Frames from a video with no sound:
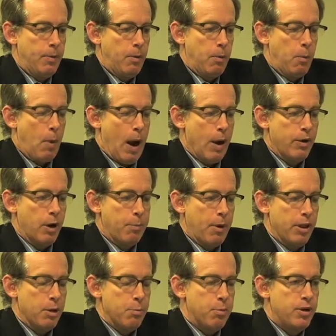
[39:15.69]
wound up
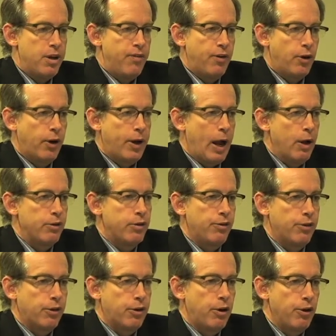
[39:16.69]
on the Pontifical Council
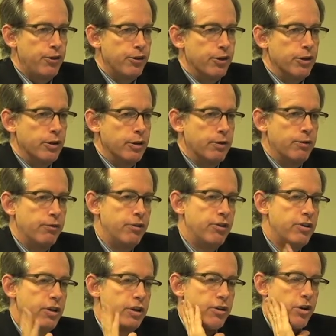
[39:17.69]
for Culture,
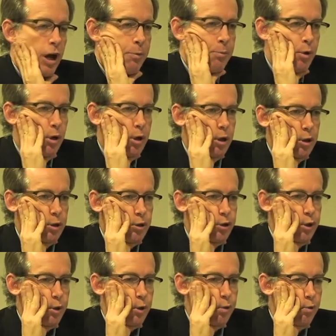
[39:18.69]
visiting John Paul
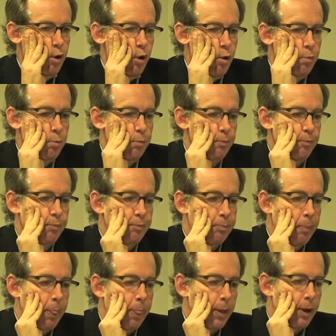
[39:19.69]
II in Rome.
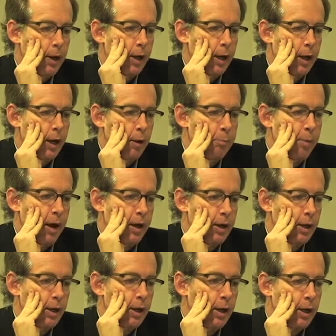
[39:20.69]
Uh, but
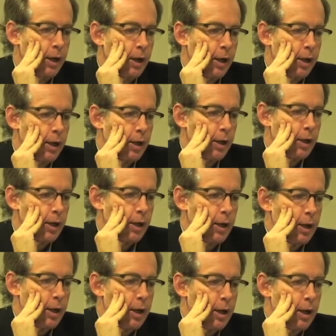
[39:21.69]
uh,
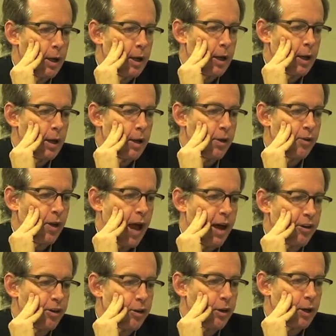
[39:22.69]
his
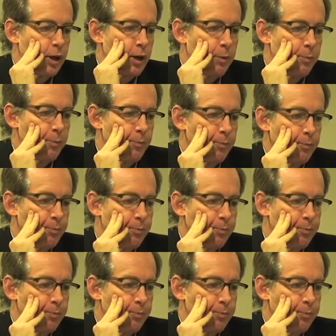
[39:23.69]
last um,